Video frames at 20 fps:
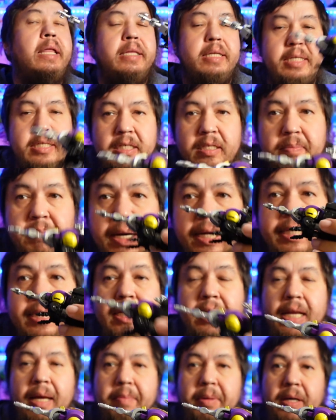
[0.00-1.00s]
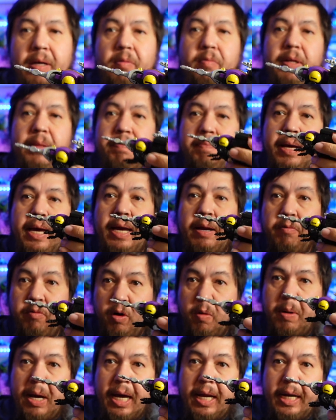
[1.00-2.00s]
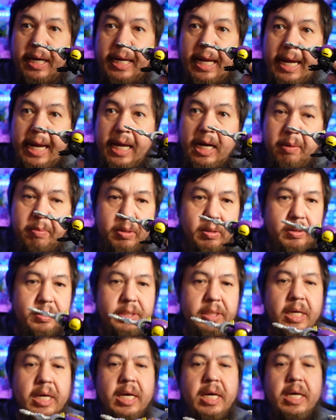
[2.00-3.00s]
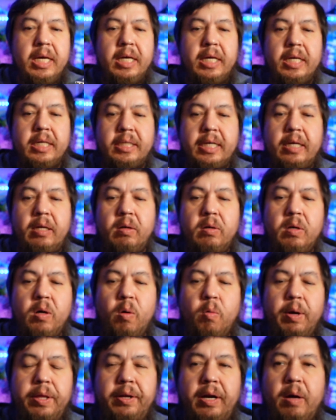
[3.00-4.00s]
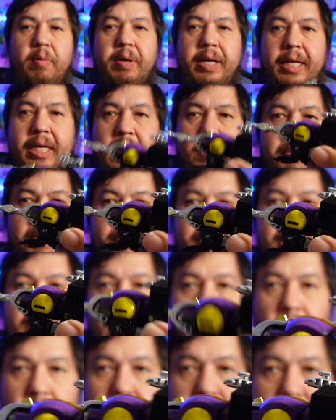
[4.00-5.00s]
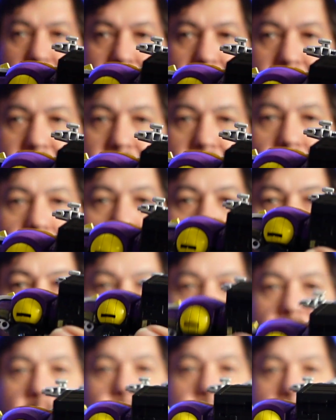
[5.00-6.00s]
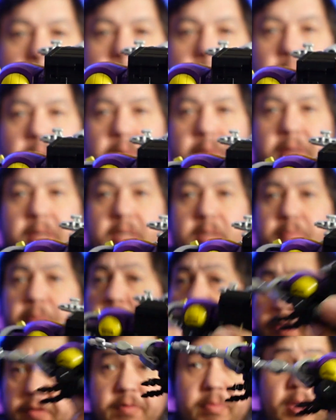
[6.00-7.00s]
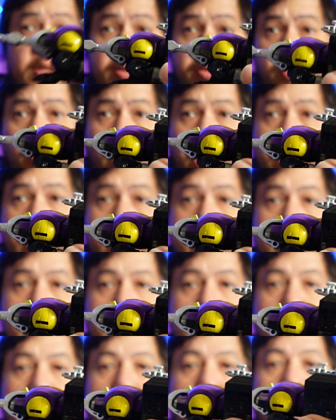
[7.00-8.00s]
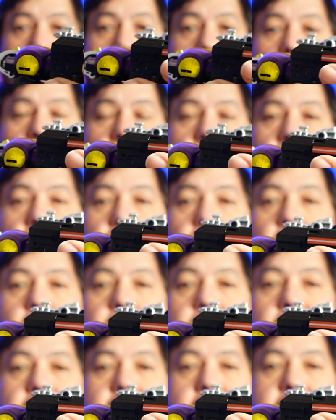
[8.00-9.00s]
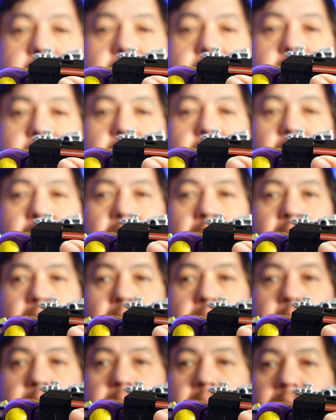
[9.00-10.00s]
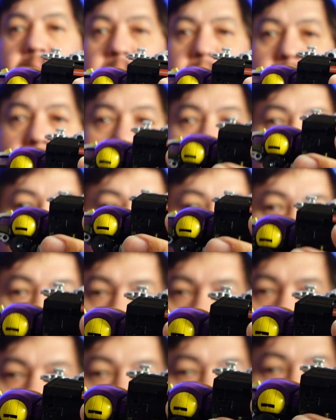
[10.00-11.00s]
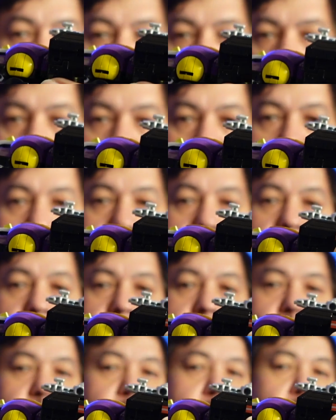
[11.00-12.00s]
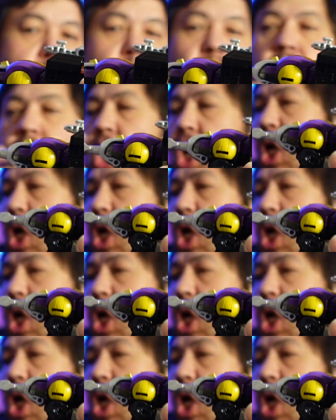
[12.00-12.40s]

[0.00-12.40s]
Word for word: this is my dilemma with my robotic animals is I don't know whether I want to keep them in alt mode or in robot mode because both of them look great. Uh, but uh, maybe I just switch off and on. Maybe I switch